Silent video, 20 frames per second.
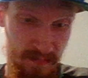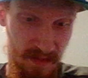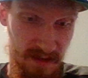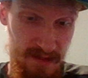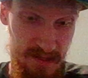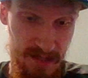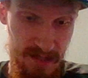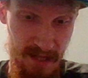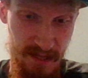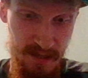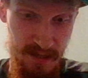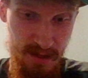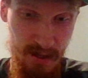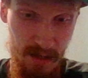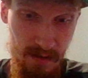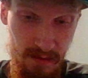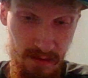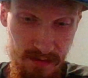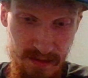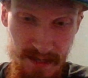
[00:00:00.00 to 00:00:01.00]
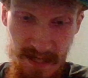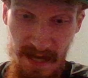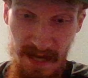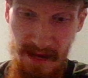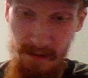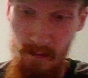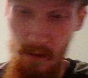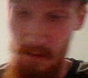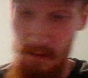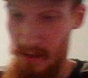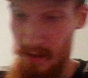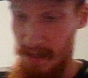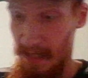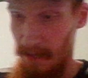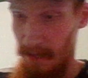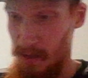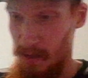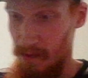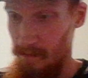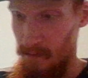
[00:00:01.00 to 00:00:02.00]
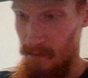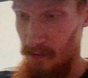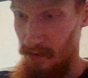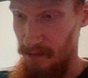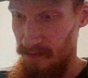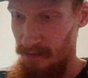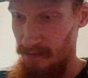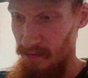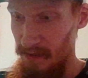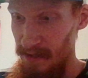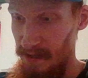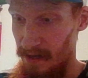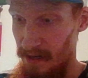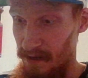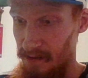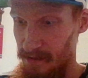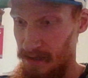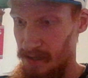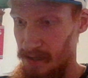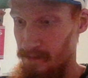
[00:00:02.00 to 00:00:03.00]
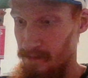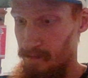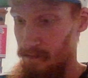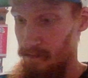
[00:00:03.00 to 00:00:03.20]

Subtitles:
Zay Jones had 1 reception for 3 yards.